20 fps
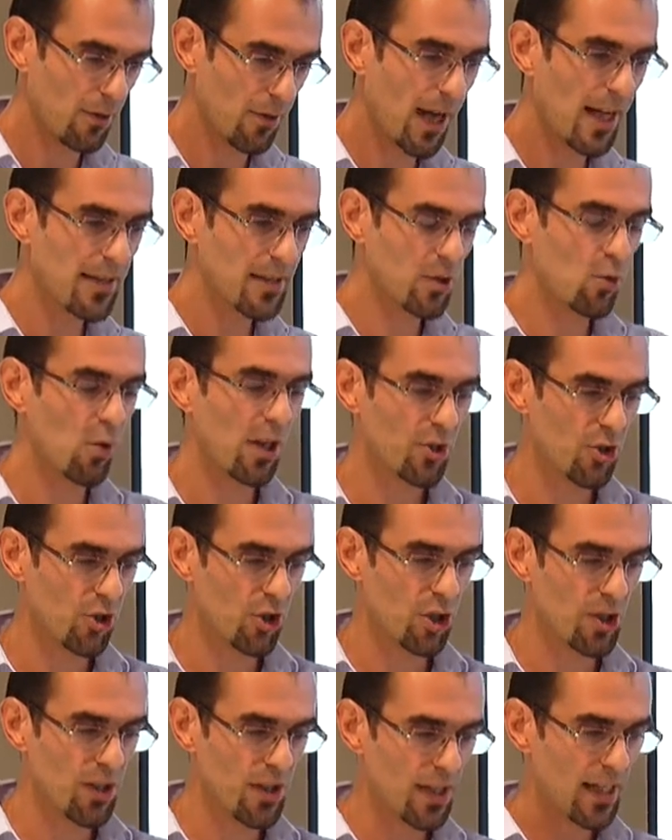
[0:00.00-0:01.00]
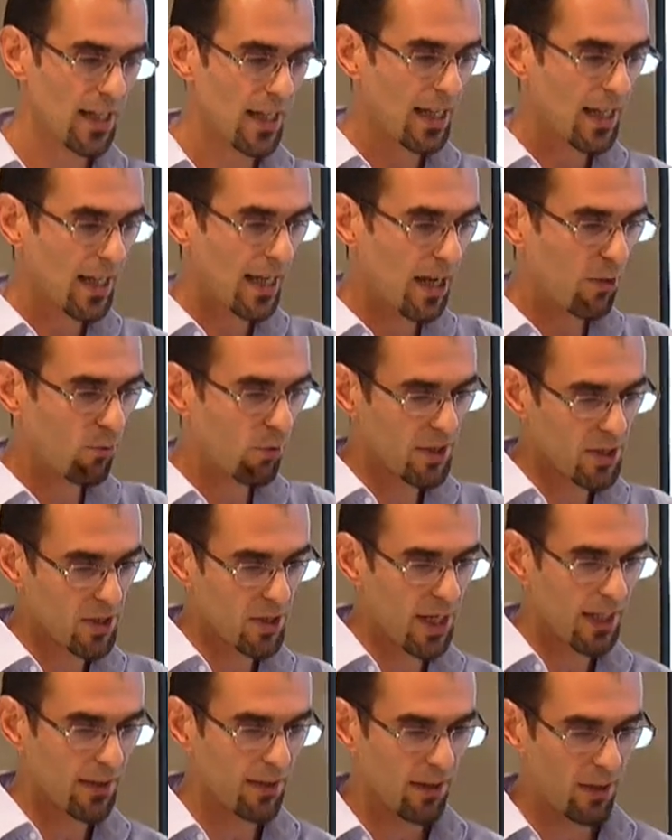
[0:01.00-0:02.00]
ask questions, and once you
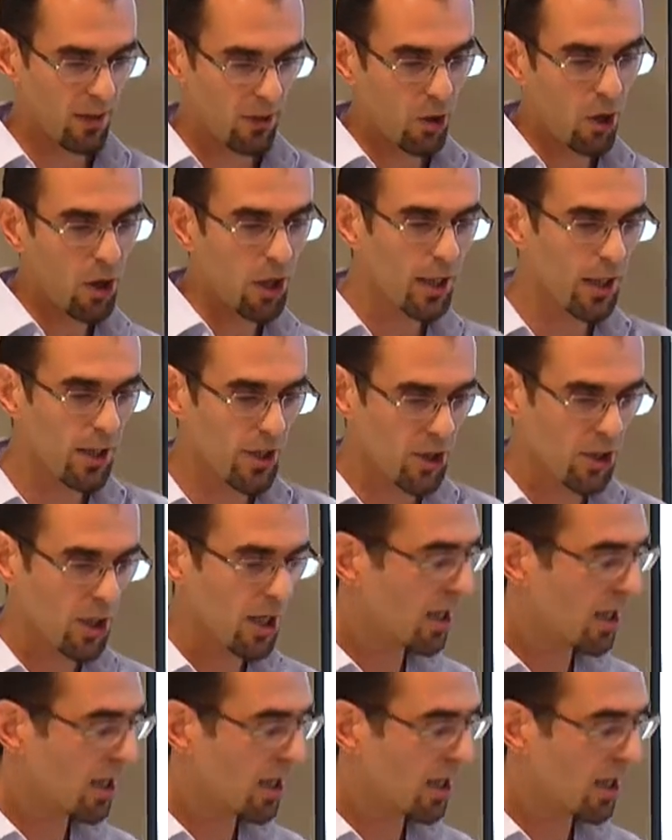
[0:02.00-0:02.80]
had the knowledge,